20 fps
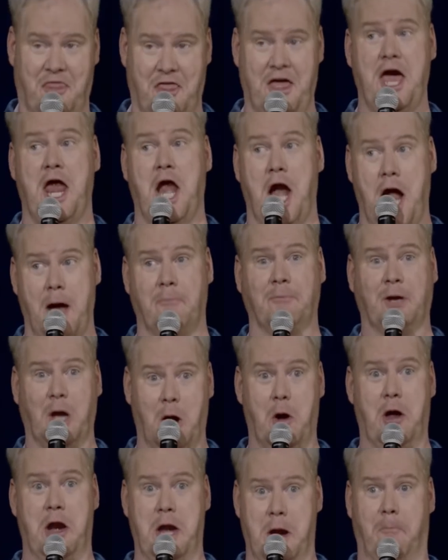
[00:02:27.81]
I'm
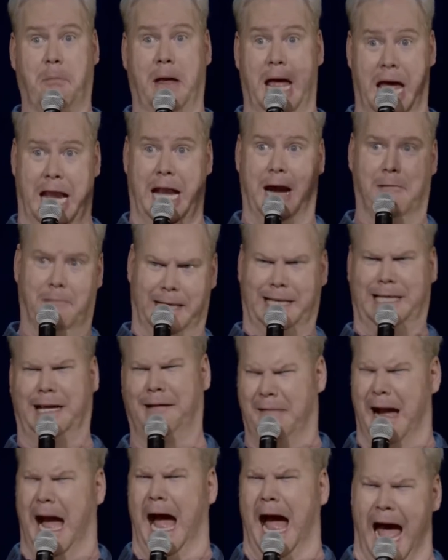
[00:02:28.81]
going to bed. I mean,
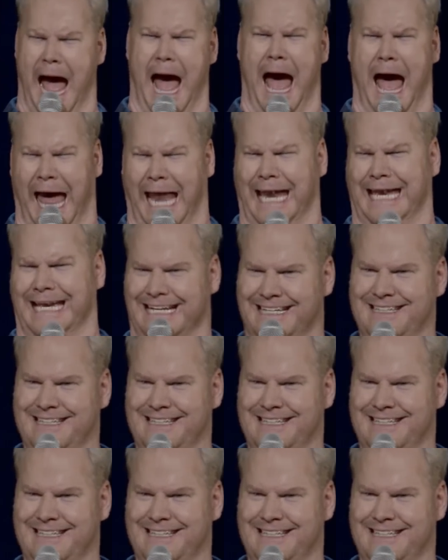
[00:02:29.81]
come on.